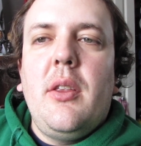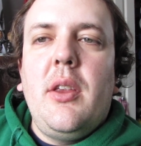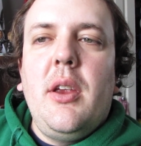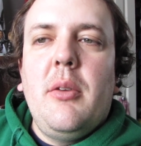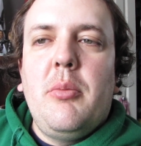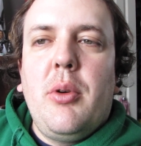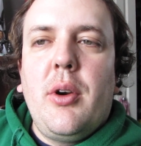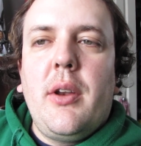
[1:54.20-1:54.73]
the
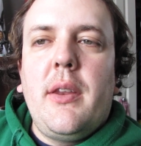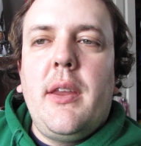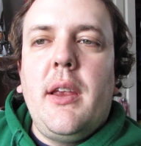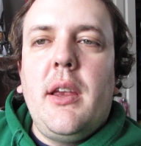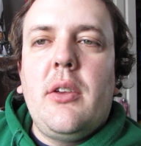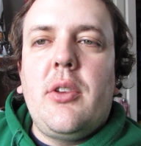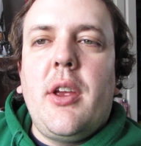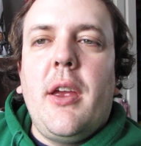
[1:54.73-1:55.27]
important thing
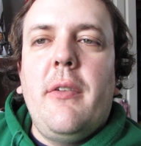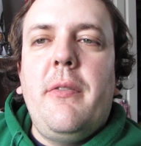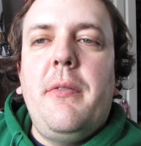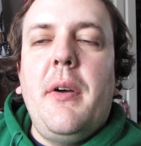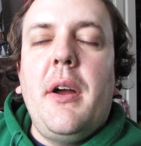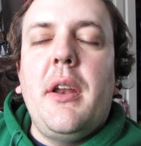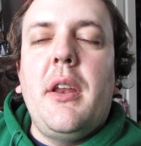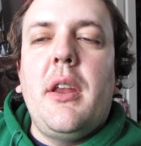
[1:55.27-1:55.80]
is I had
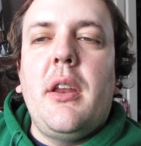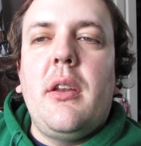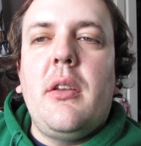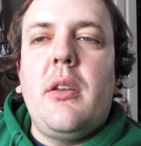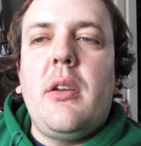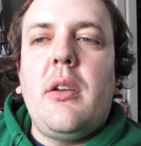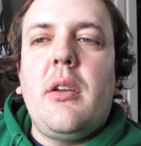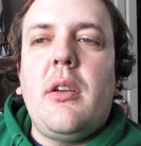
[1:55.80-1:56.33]
fun and.
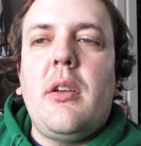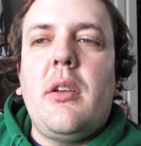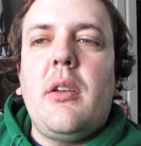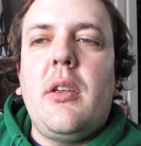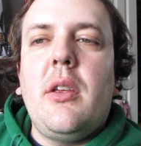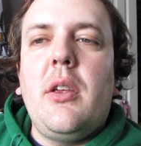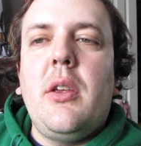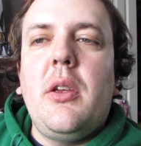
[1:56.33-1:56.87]

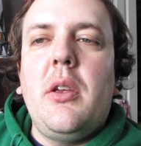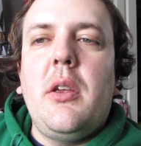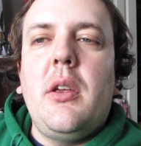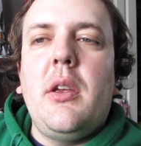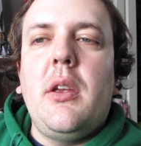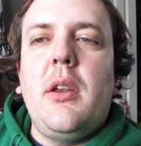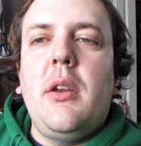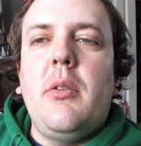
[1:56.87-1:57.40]

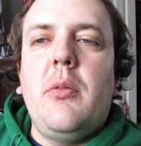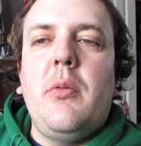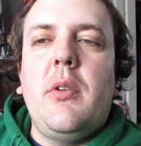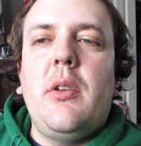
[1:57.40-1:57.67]
You know,